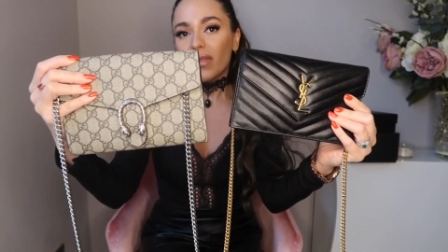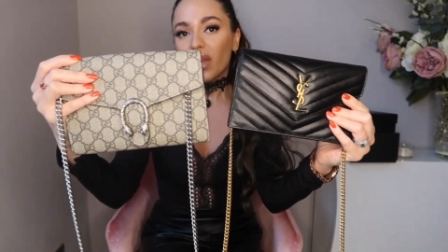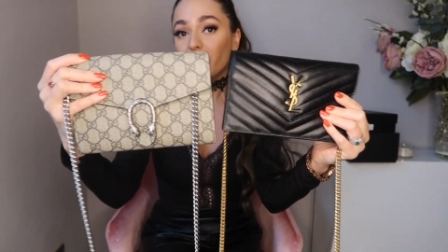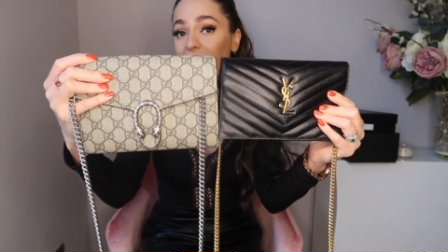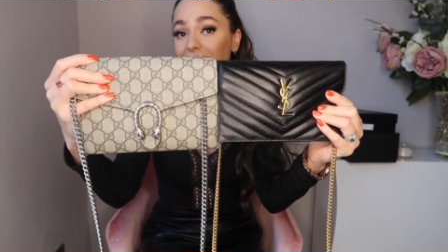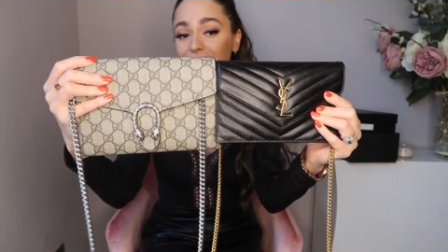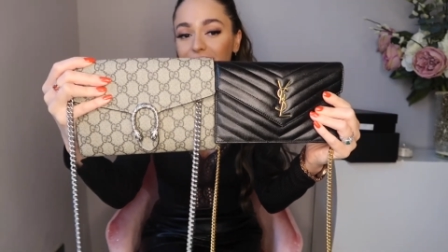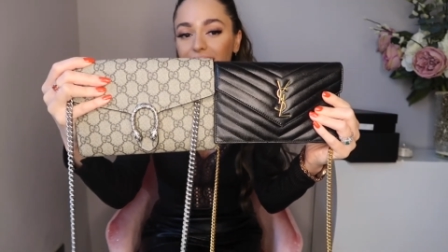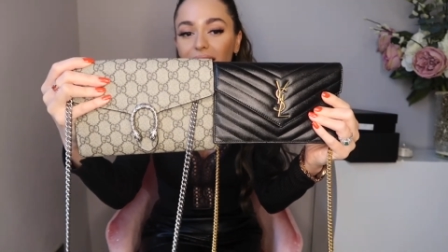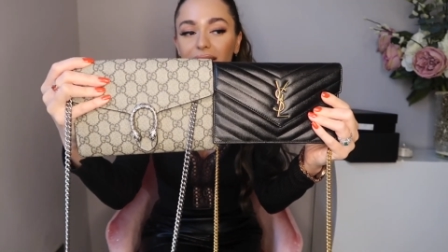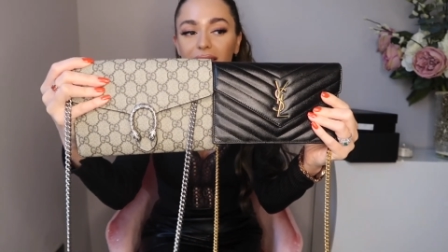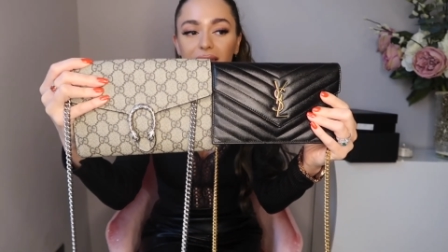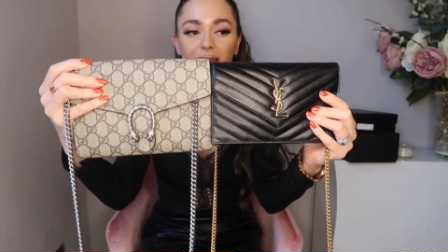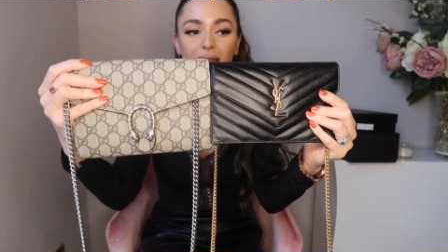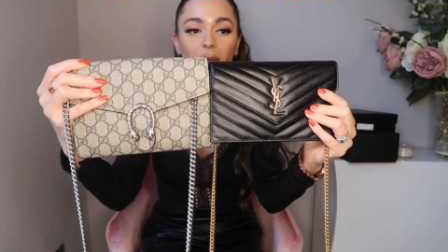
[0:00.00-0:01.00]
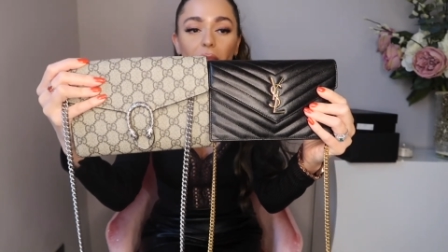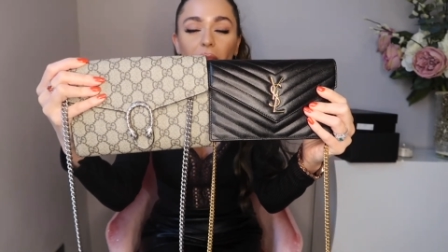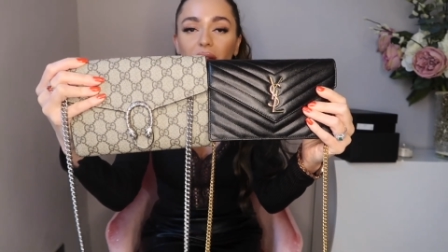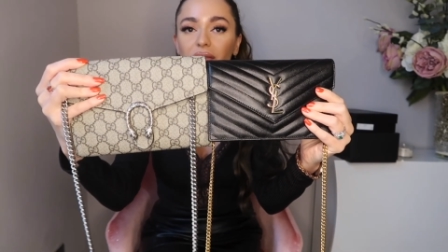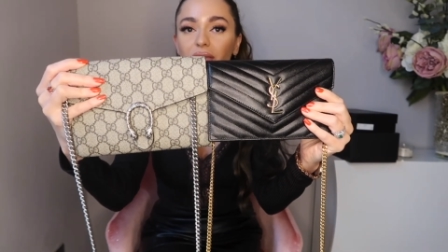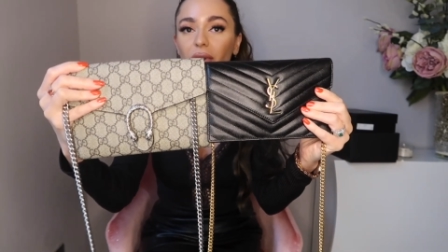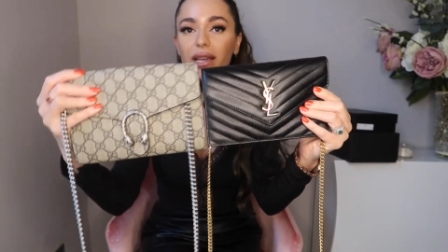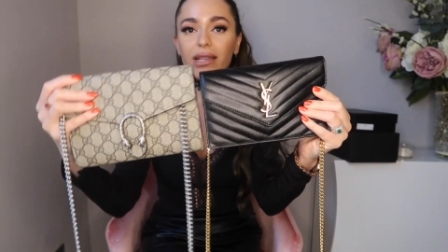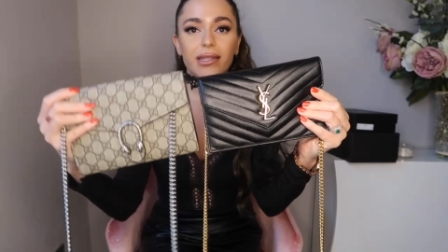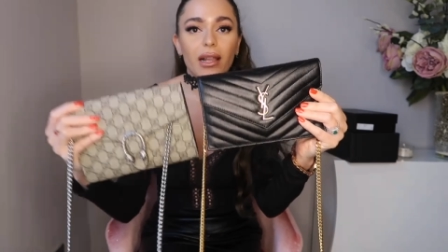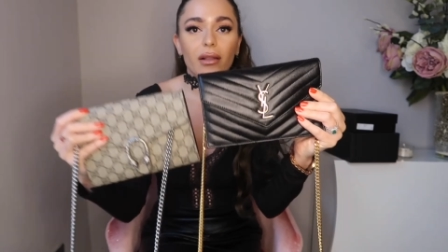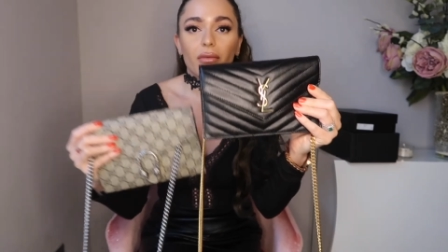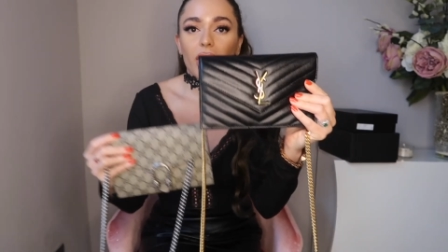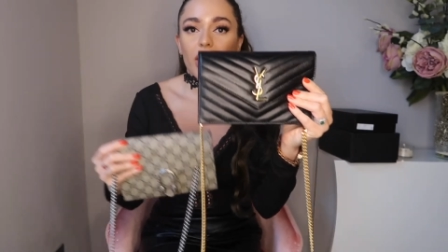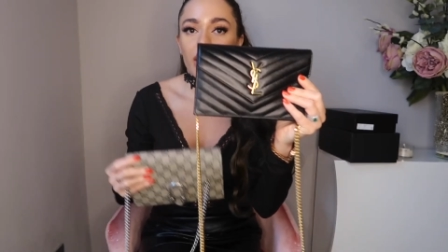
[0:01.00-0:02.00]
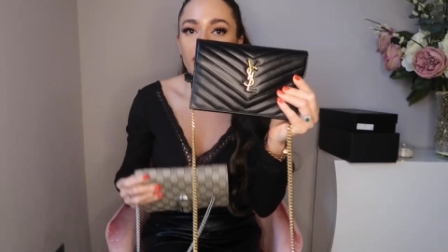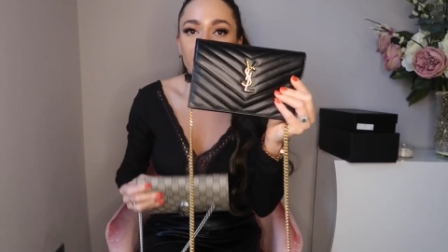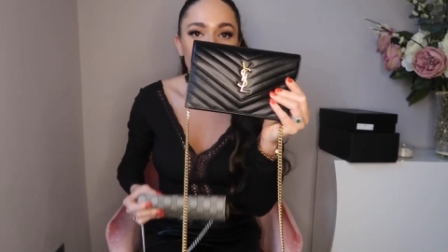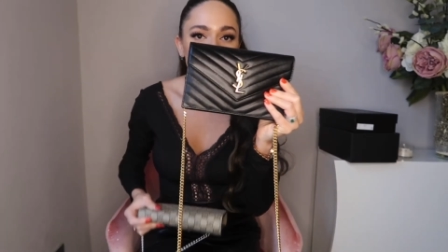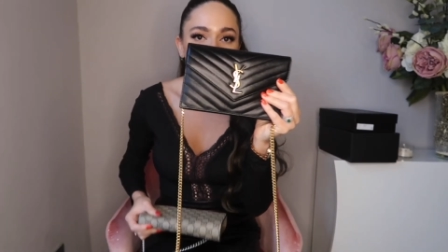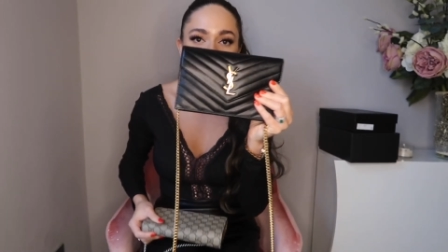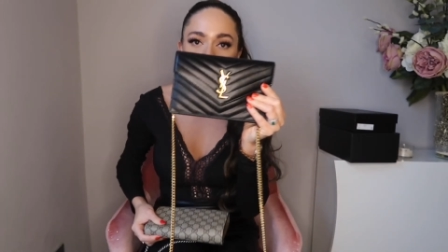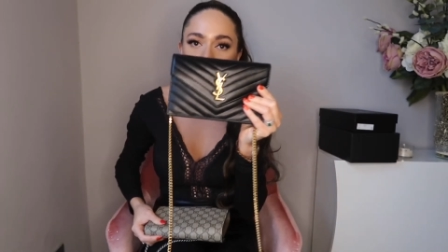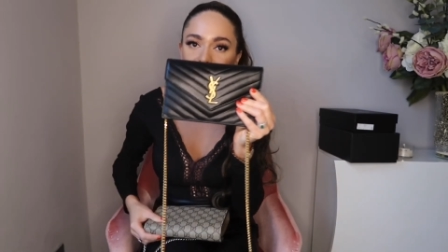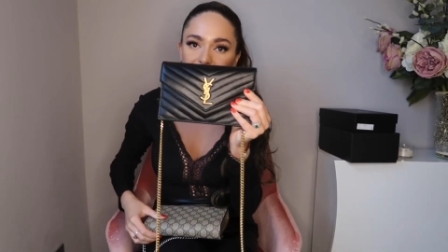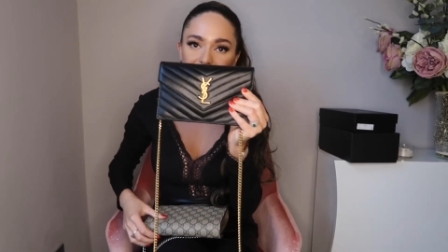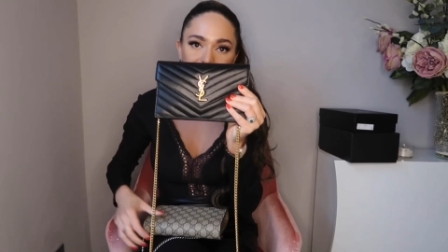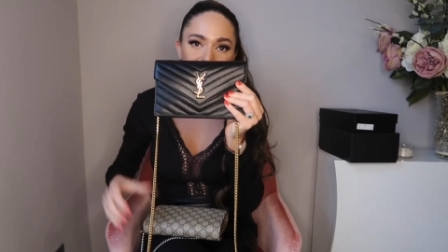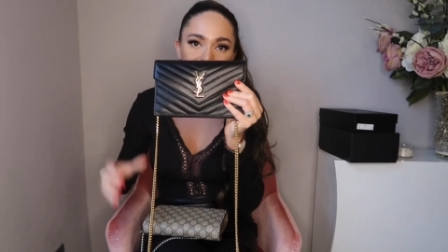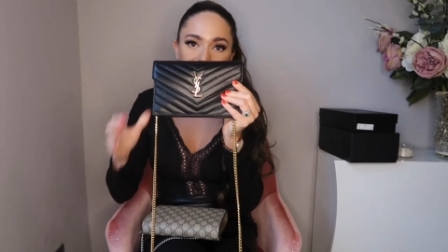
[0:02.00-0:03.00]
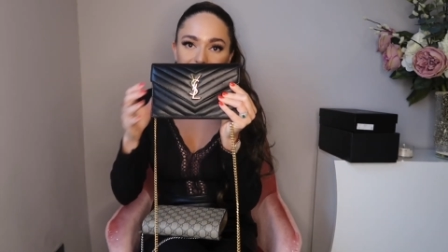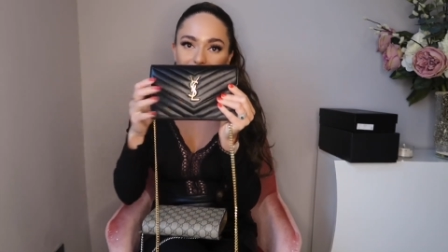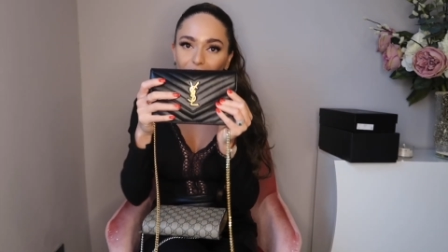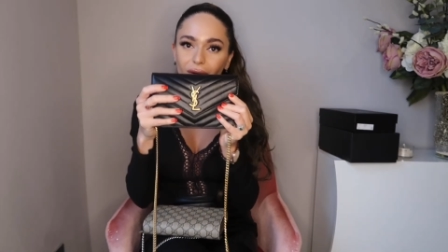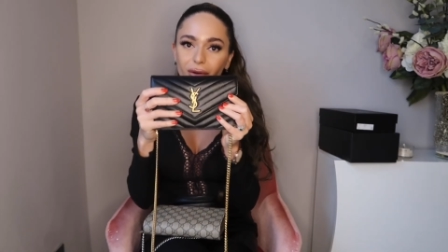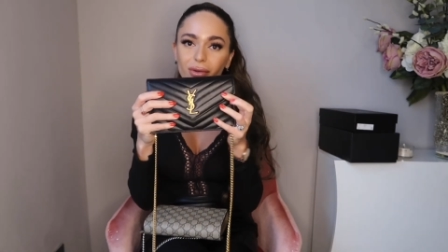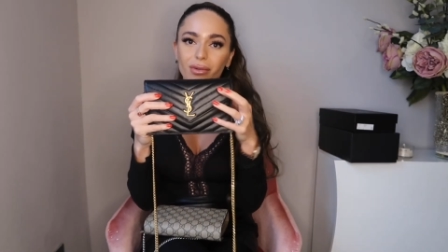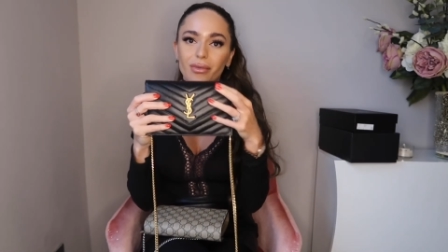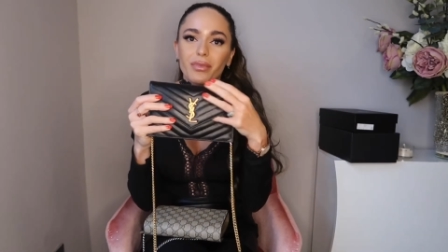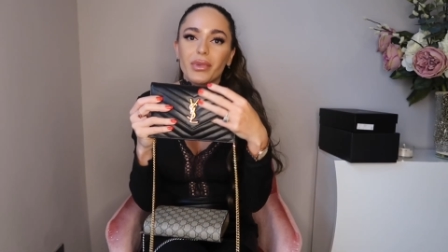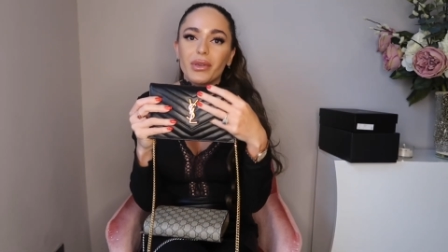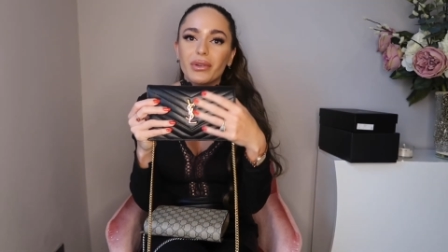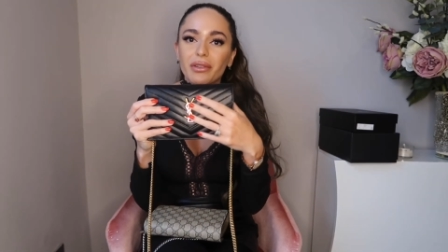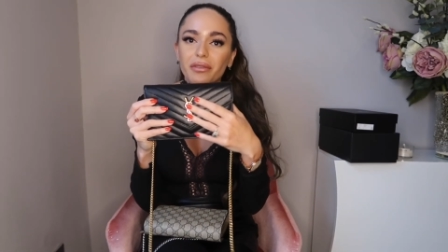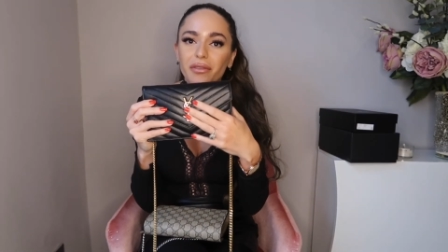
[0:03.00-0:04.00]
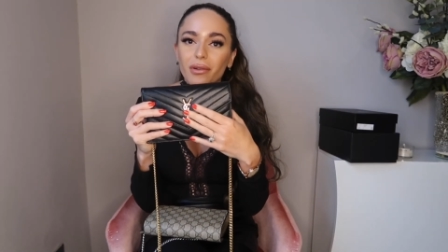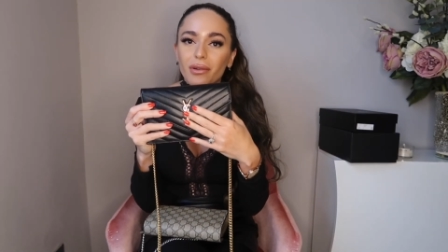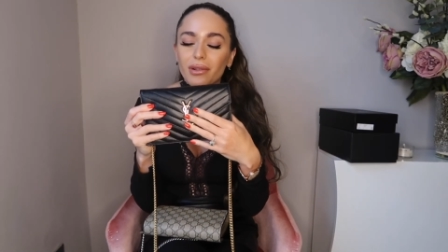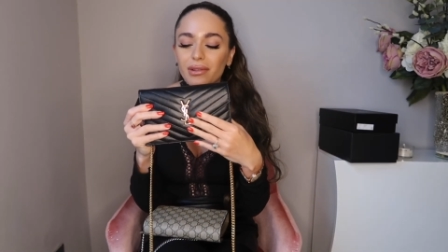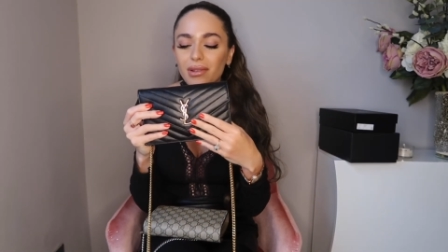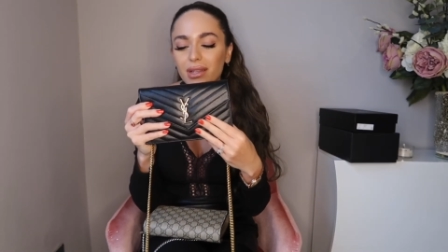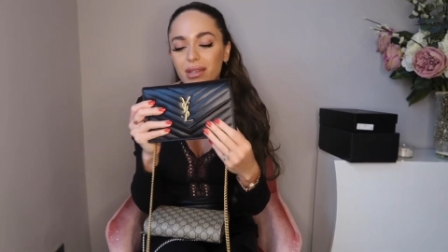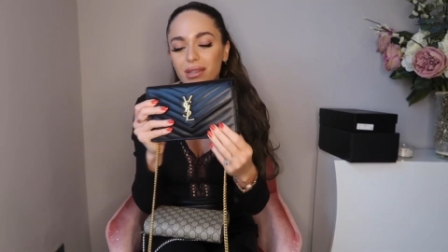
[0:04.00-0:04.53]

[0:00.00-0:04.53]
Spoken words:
practicality, but YSL one It's just so beautiful.